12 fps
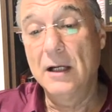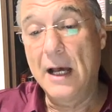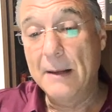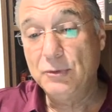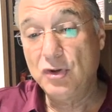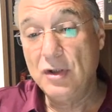
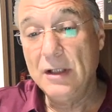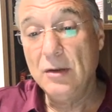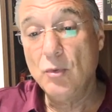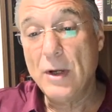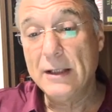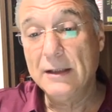uptrend,
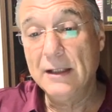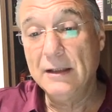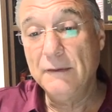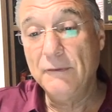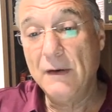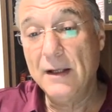we
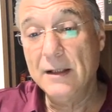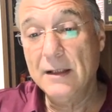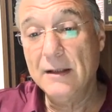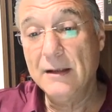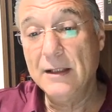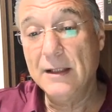identify
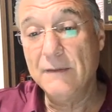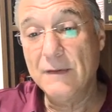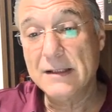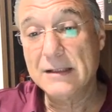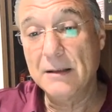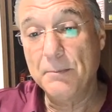the
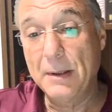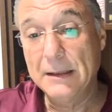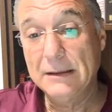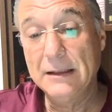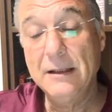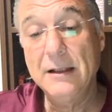reversal
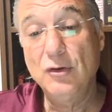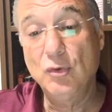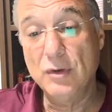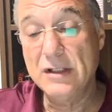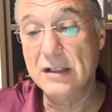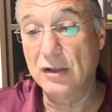pattern, the
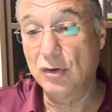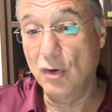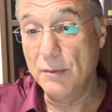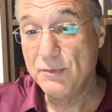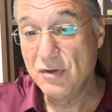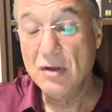tweezer
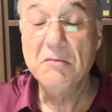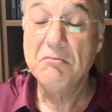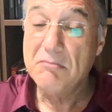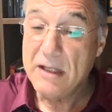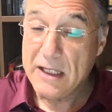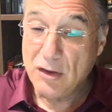tops.
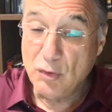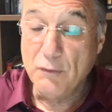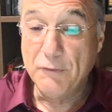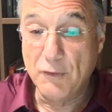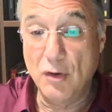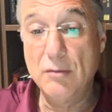They do
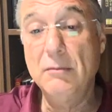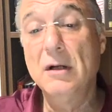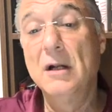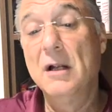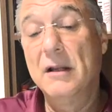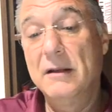form,
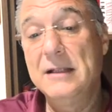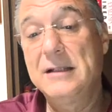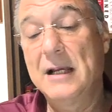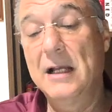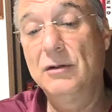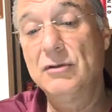these
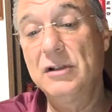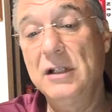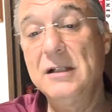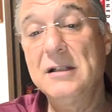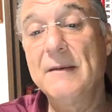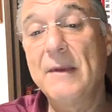
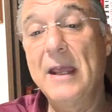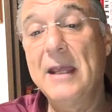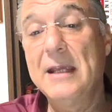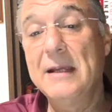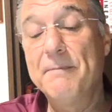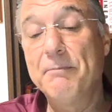candlesticks,
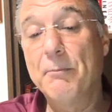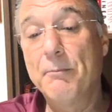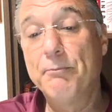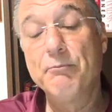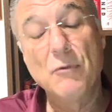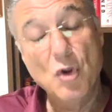a
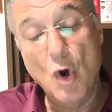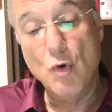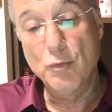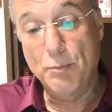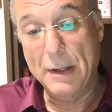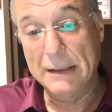
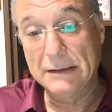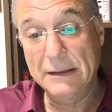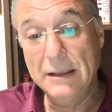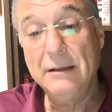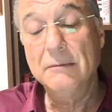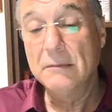known
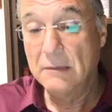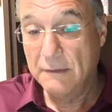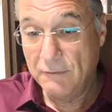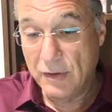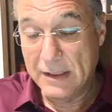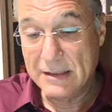pattern,
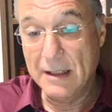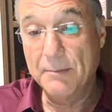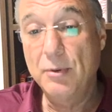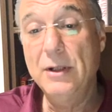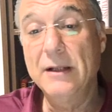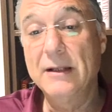for
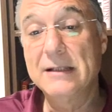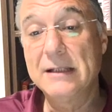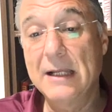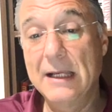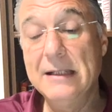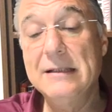example, in this
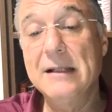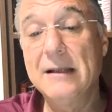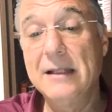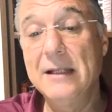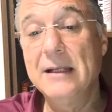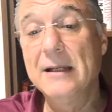case,
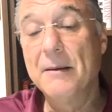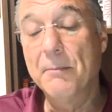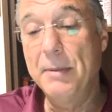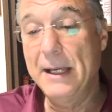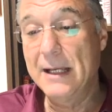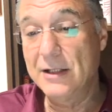the
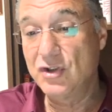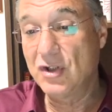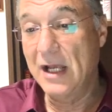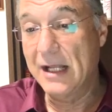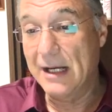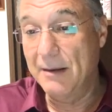bearish
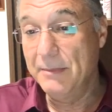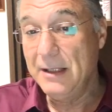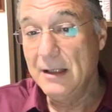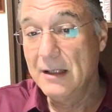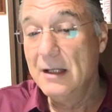harami.